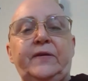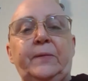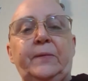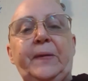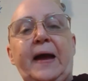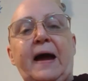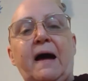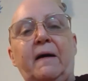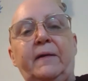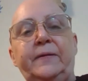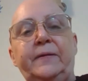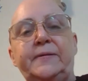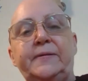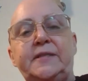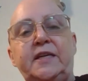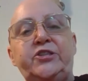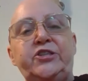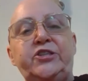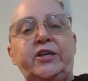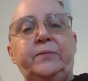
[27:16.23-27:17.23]
about
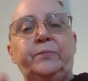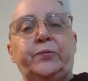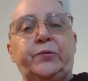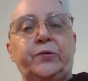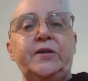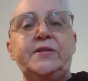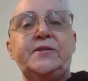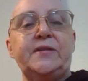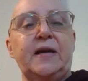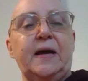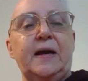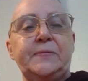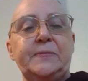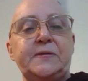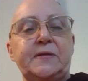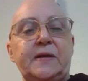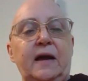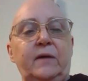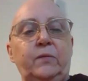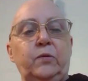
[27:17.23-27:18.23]
teaching
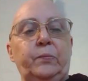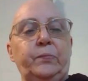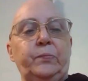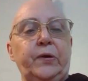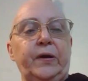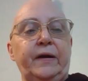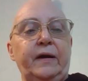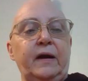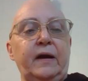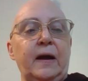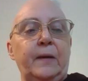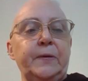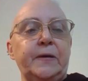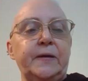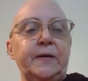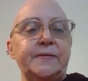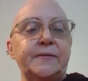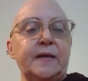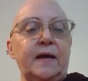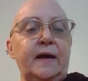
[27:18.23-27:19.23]
precepts, I will bring up
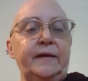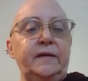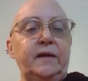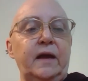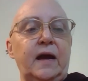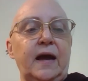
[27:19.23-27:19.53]
because I,